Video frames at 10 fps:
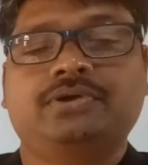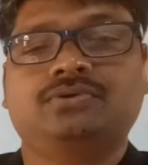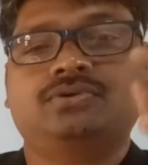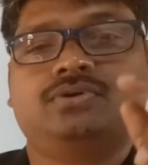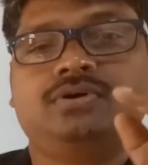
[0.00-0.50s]

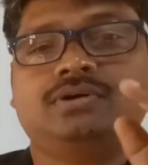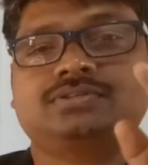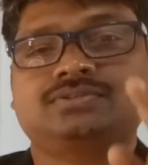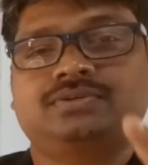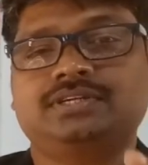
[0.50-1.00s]
going to
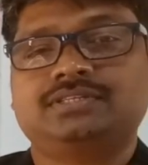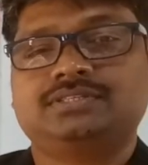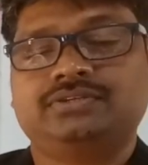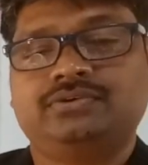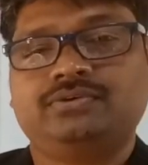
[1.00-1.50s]
talk,
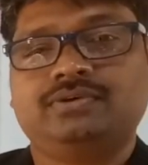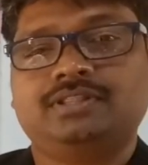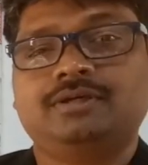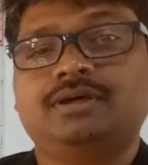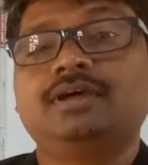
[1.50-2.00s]
students, you know,
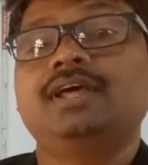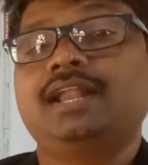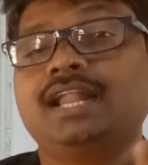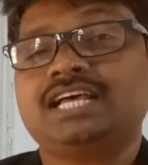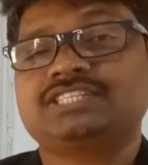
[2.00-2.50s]
in
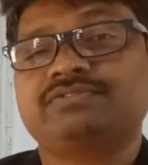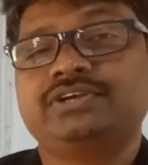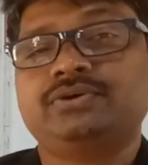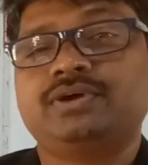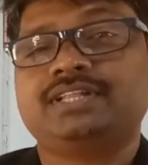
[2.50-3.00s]
the last
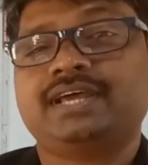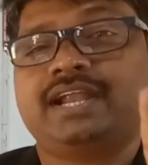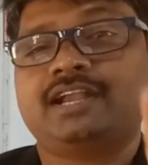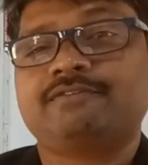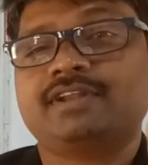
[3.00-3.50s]
video, at the
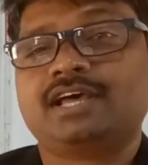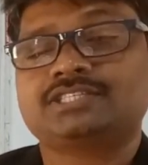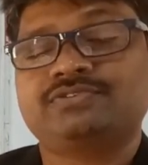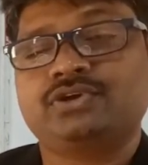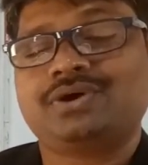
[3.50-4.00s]
end of the
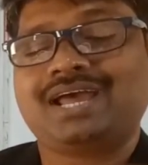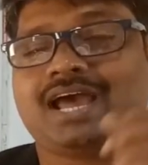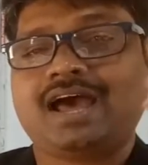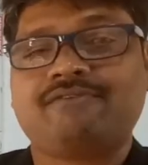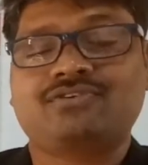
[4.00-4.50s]
last video I
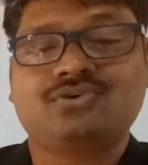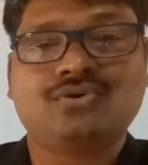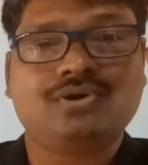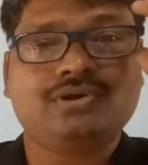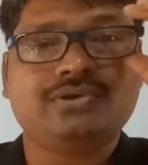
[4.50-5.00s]
have
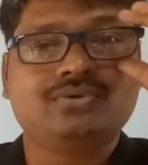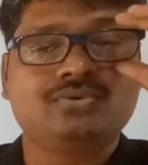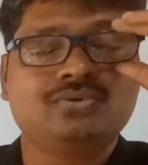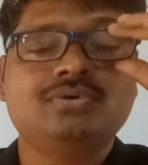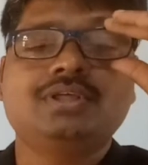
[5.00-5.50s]
told
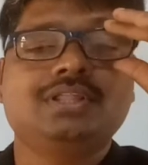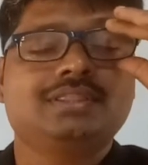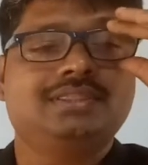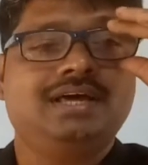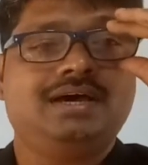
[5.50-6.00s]
you
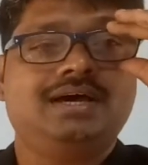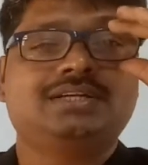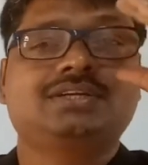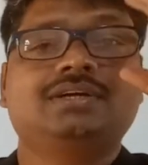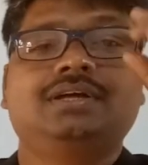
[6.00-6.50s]

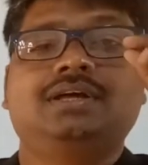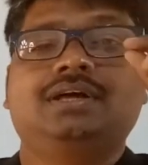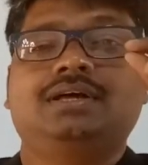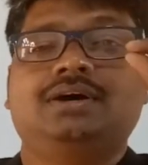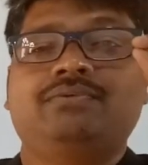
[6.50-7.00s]

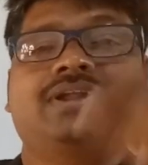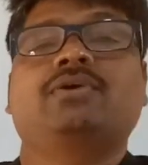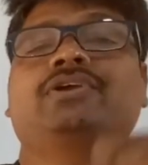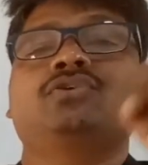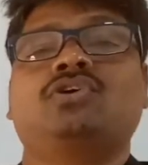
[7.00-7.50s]
that uh, we are
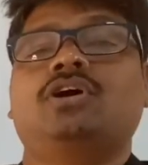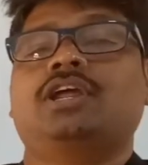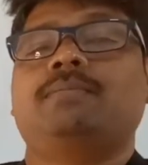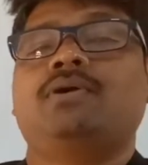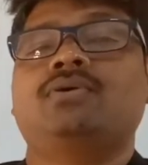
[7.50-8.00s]
going to
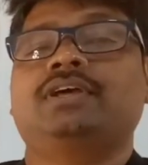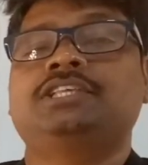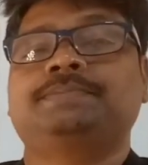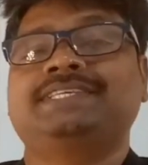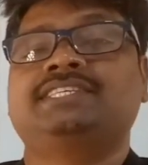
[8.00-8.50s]
talk about
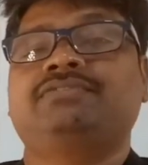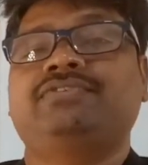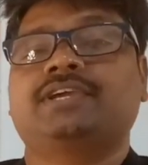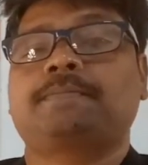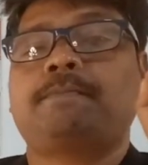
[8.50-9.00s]
a
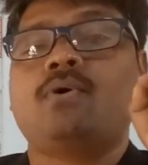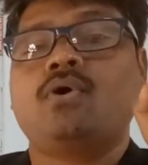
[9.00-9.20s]
specific